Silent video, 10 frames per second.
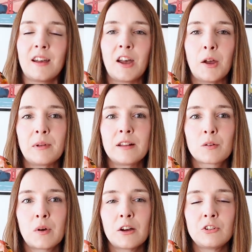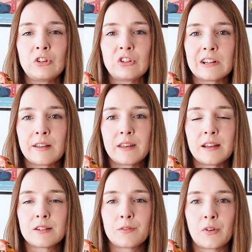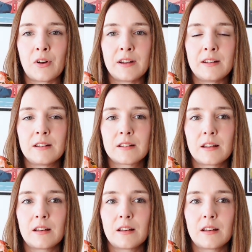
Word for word: Um, and it's quite unusual, I think, to find